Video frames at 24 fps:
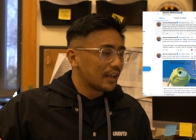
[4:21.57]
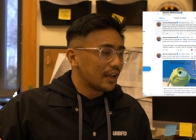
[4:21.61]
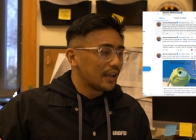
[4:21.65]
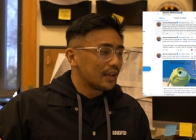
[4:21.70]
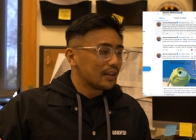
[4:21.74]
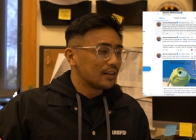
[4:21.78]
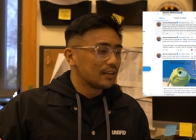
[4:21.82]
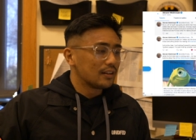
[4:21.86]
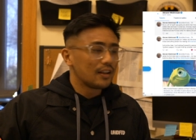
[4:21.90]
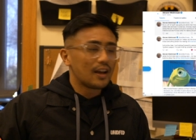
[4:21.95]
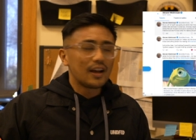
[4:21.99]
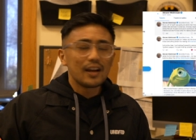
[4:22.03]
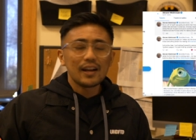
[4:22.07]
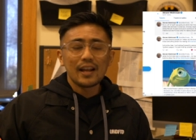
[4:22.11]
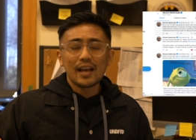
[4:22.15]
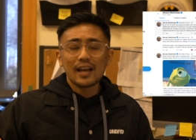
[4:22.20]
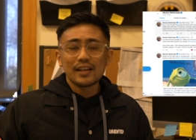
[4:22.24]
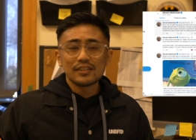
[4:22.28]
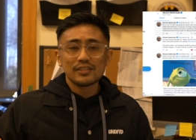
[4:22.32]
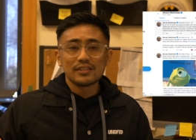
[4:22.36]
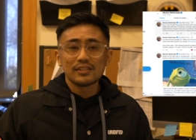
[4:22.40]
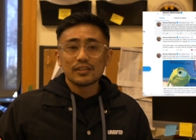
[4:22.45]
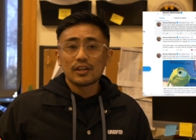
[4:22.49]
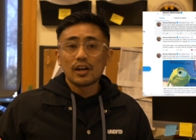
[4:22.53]
and a lot
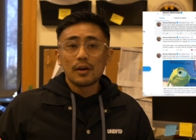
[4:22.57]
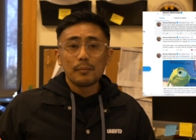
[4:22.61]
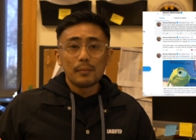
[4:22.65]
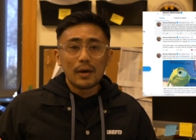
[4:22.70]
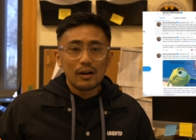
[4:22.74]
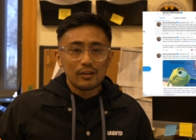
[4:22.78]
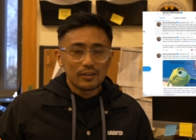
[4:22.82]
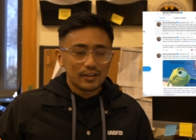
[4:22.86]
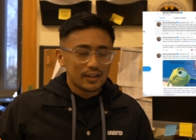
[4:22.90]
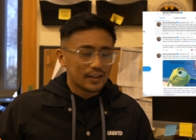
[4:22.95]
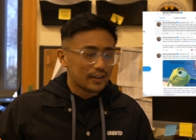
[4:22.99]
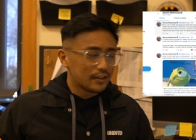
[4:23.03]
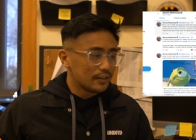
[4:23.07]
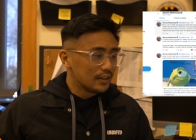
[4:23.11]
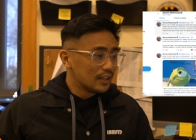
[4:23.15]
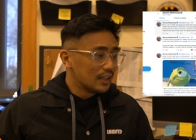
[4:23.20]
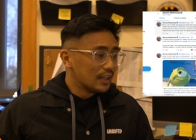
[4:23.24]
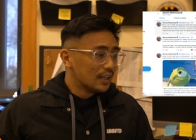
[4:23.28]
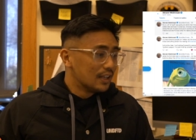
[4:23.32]
hasn't come out yet